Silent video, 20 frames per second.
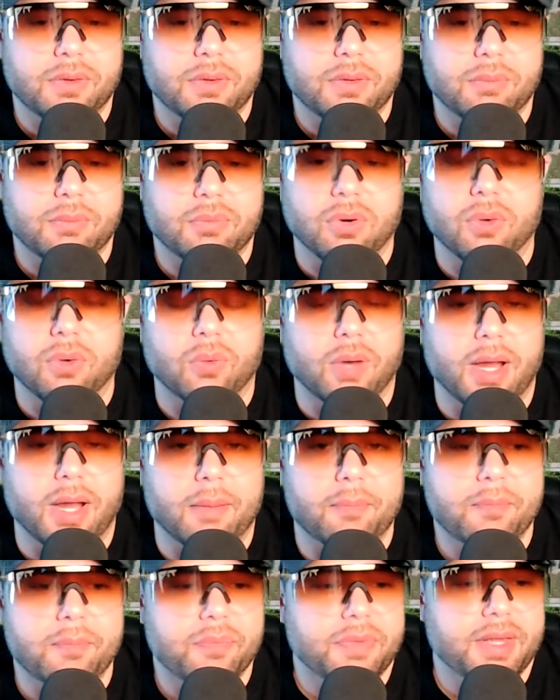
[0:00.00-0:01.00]

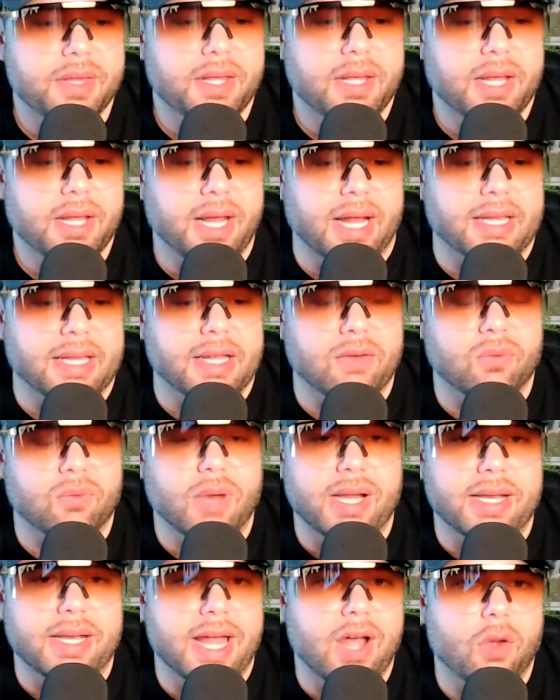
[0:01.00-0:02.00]
program, and then
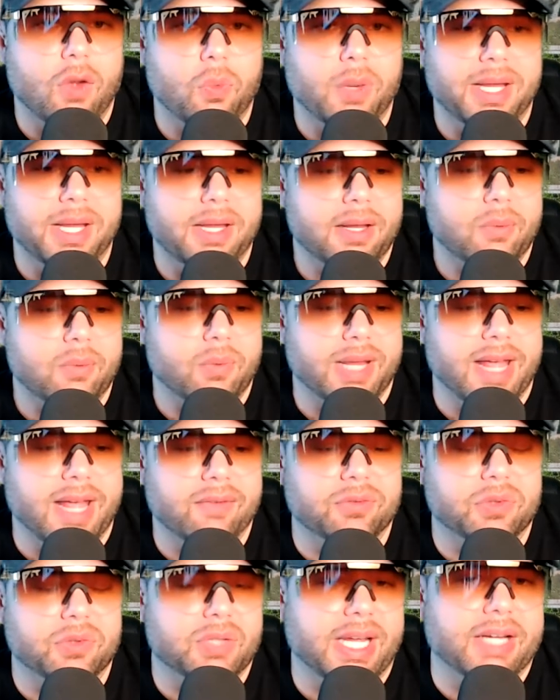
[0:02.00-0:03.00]
right now we have
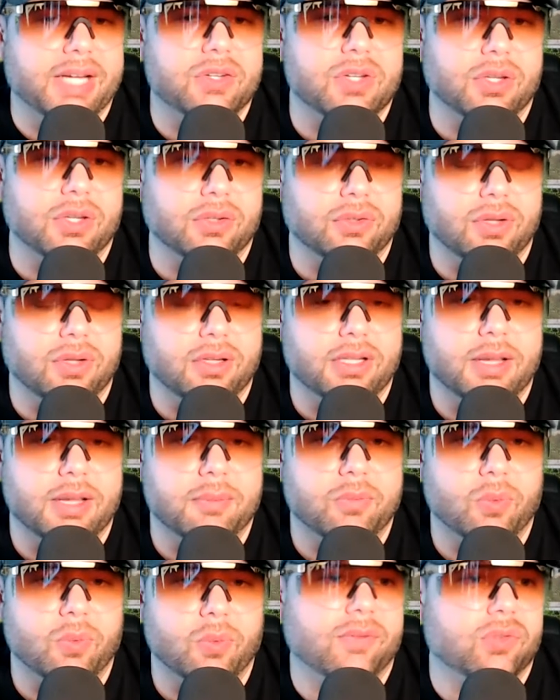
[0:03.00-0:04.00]
sanctions on
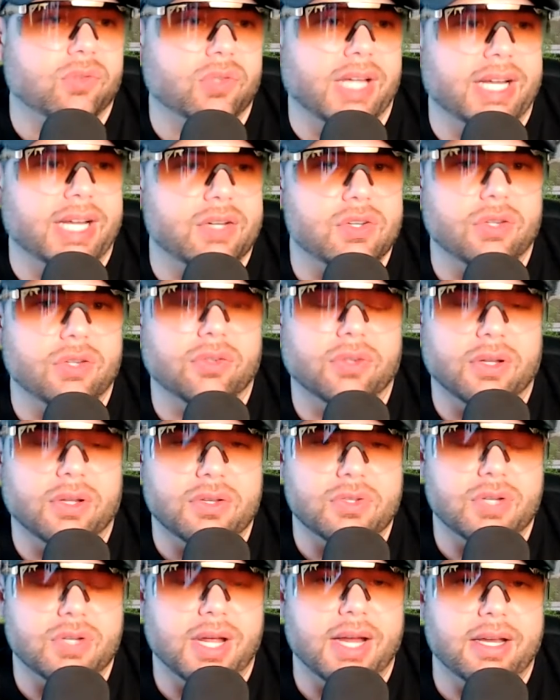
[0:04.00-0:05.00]
them. We have sanctions on
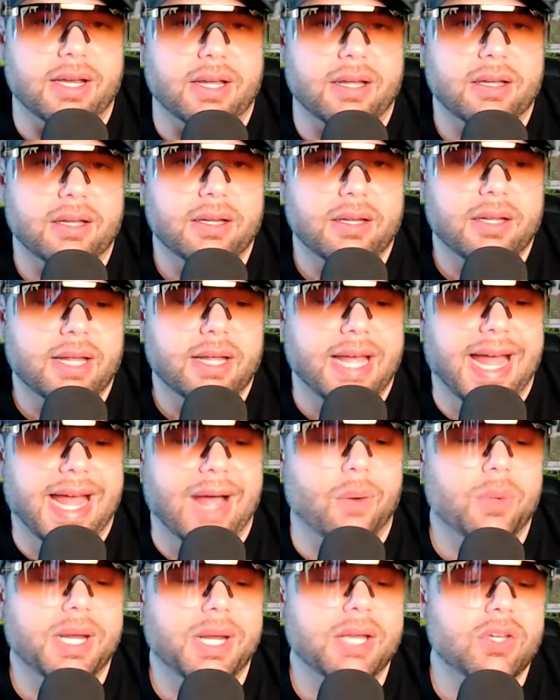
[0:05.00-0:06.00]
China.
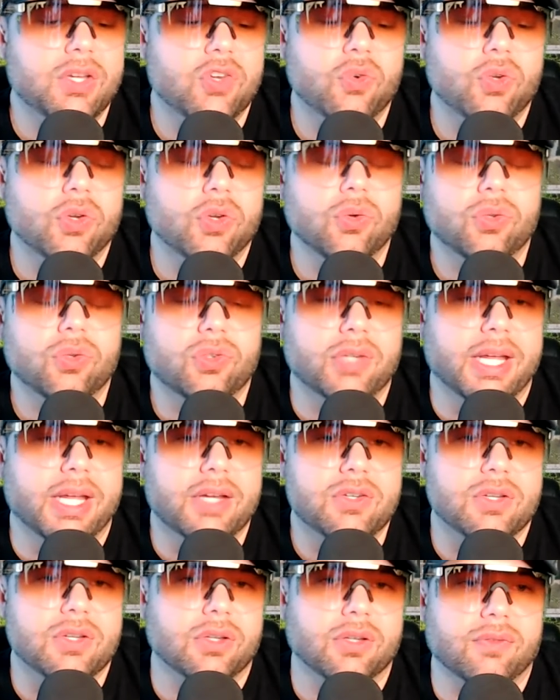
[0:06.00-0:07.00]
How can you use
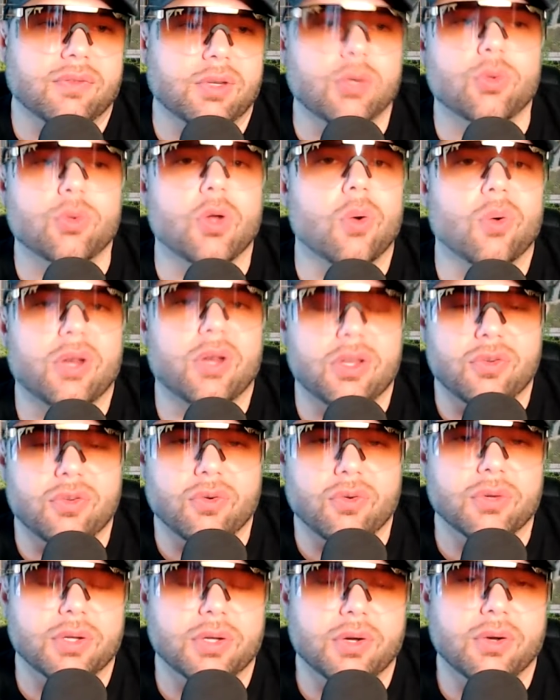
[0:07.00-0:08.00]
sanctions if you don't
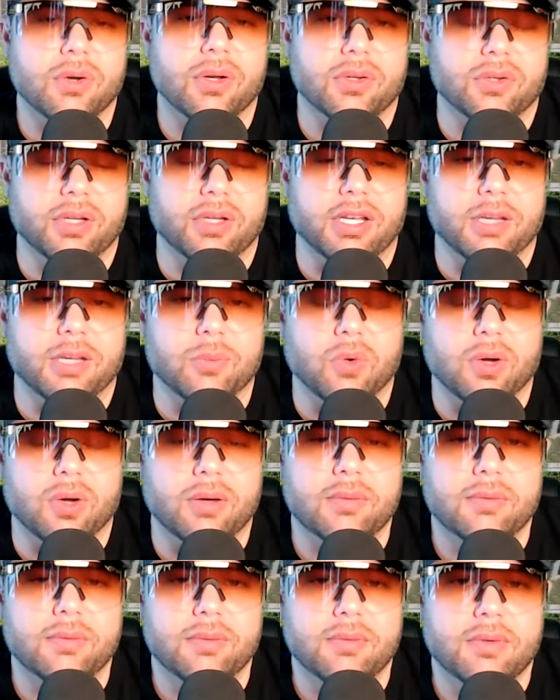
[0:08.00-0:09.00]
control the currency anymore?
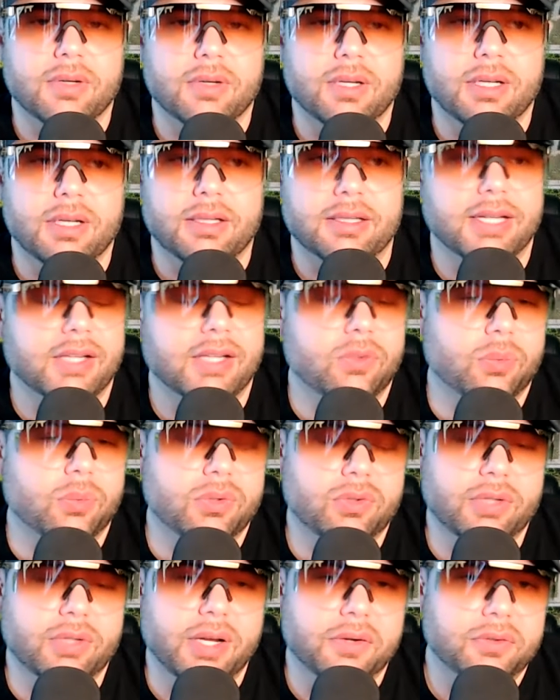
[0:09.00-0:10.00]
And that's what
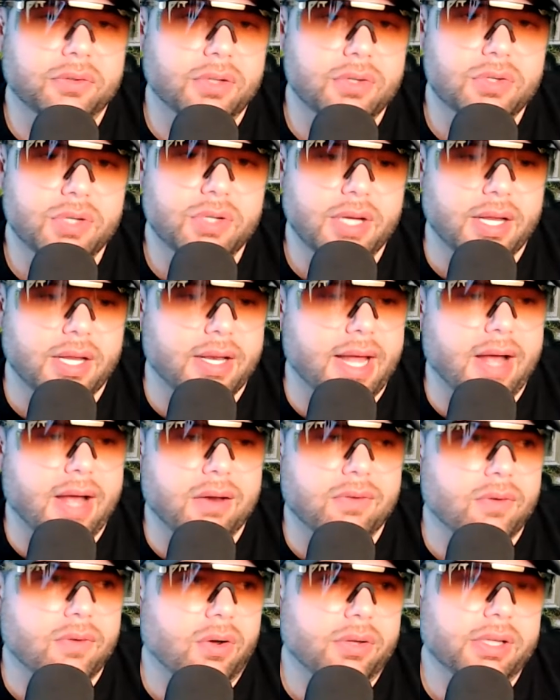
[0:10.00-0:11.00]
scares the shit out
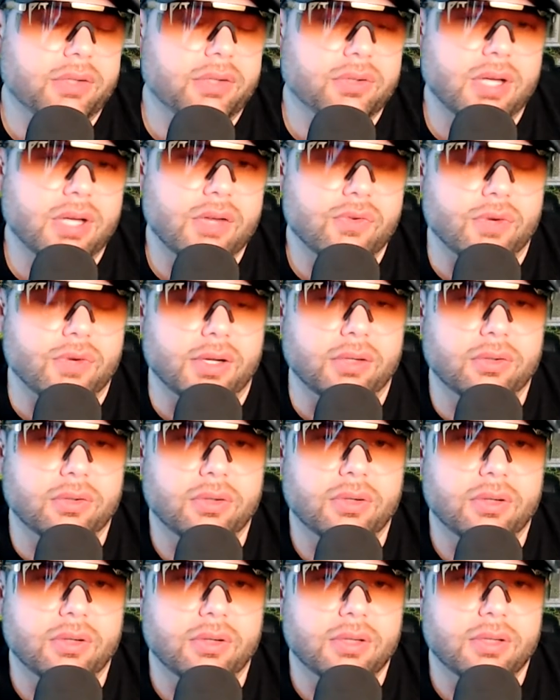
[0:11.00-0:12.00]
of all these countries.
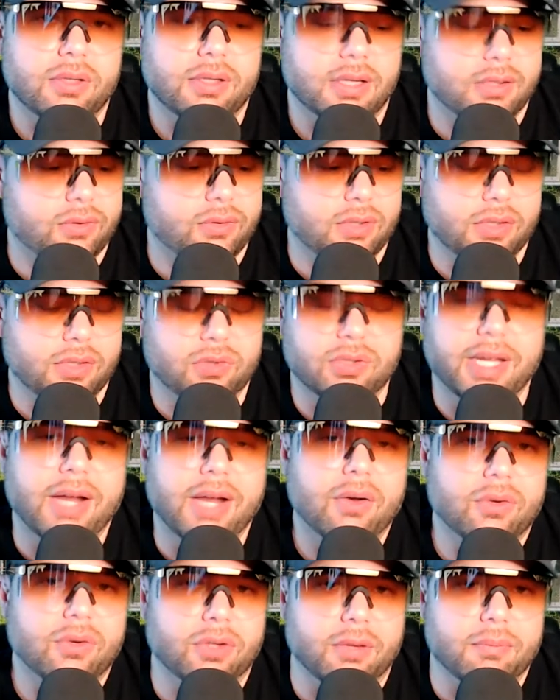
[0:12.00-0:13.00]
It
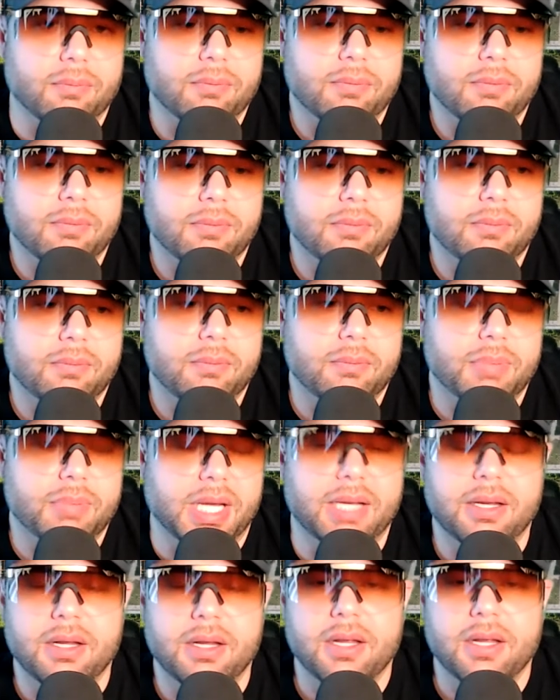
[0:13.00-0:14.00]
scares them. But